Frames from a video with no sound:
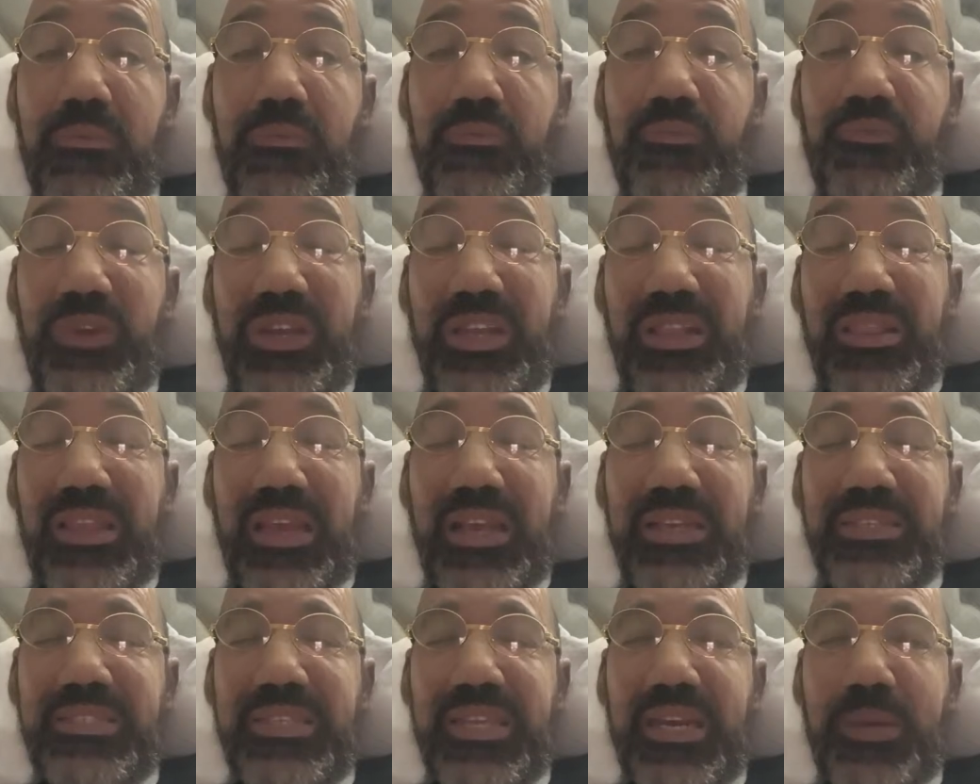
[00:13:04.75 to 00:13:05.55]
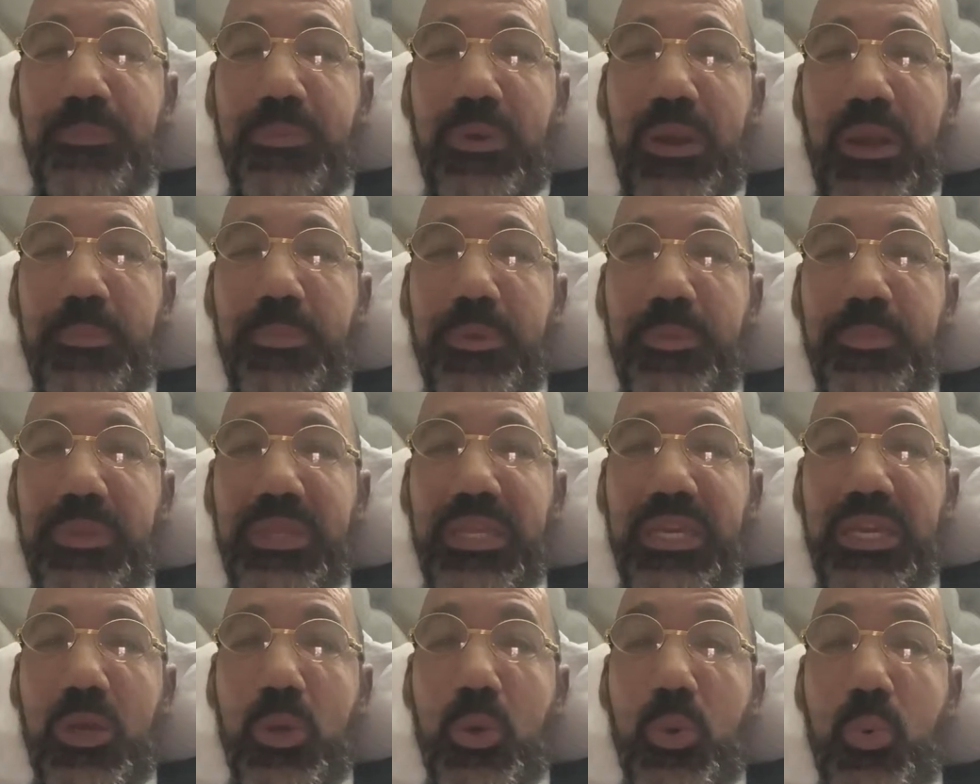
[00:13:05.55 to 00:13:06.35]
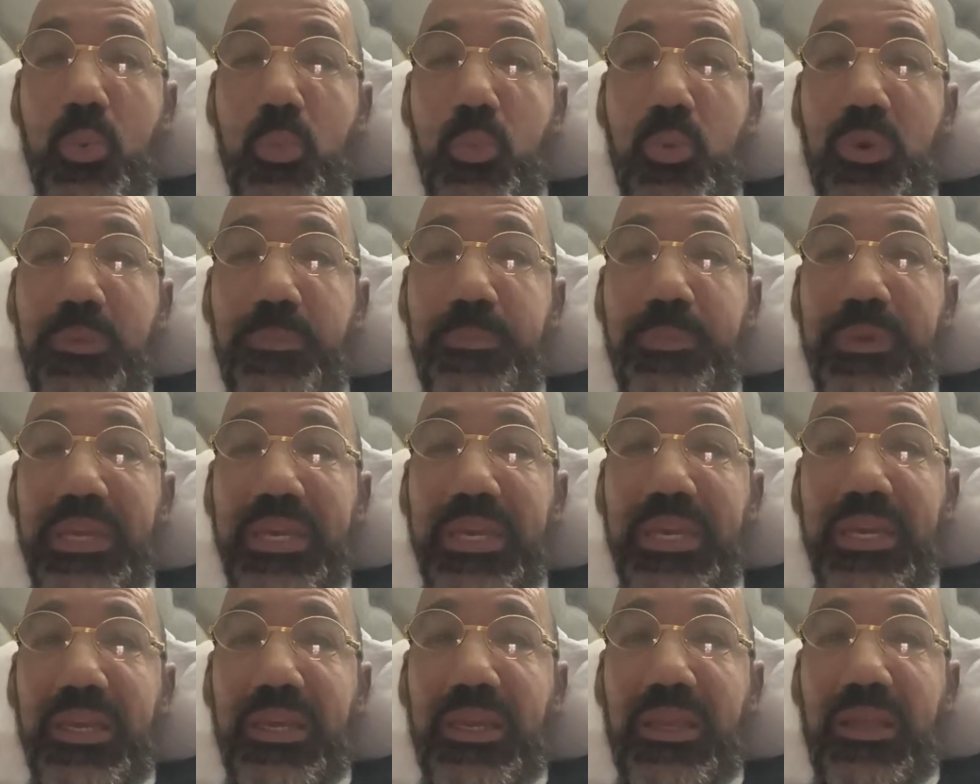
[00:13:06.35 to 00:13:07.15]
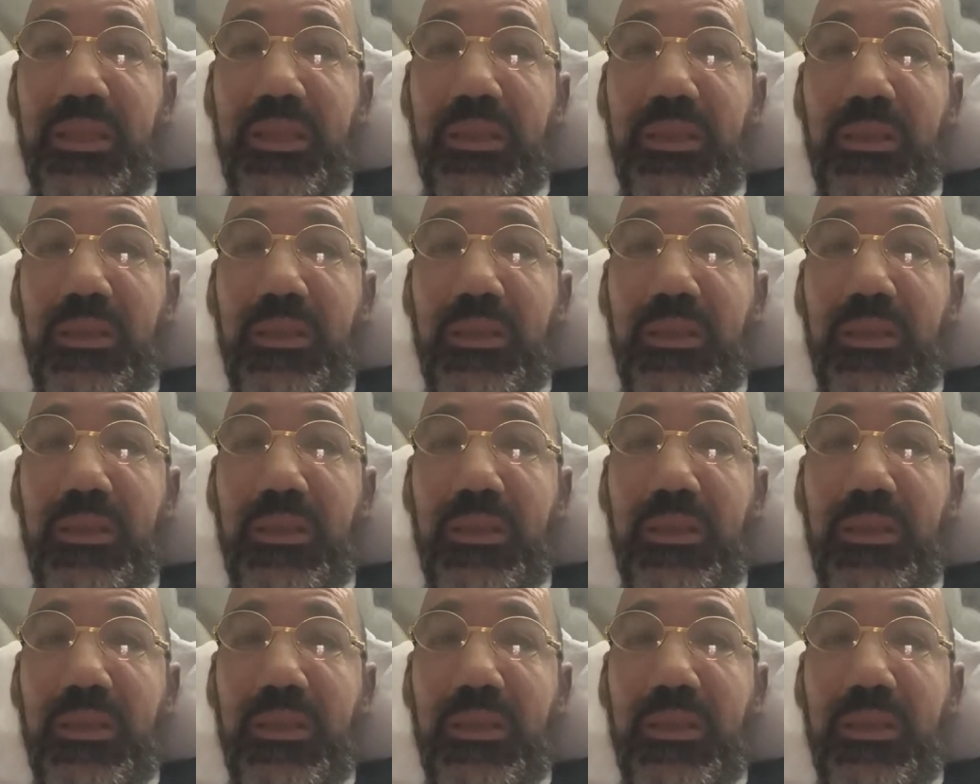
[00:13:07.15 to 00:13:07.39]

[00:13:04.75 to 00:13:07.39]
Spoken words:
realized that it probably would be